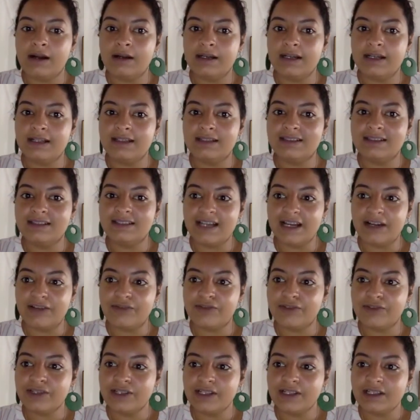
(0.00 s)
it's
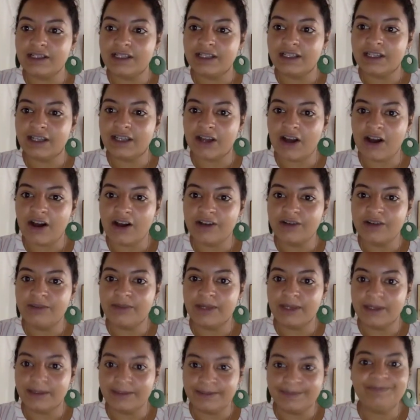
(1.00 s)
definitely an
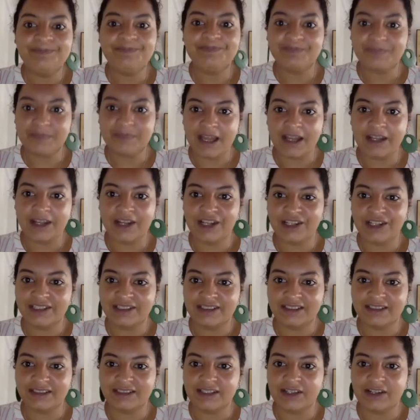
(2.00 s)
economy and not
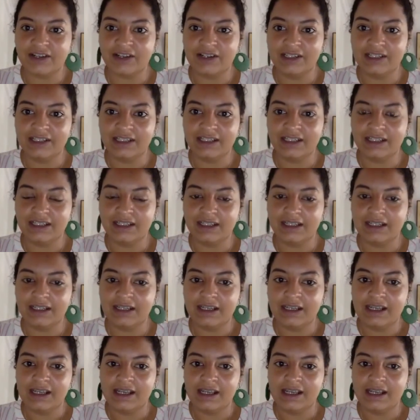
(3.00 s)
necessarily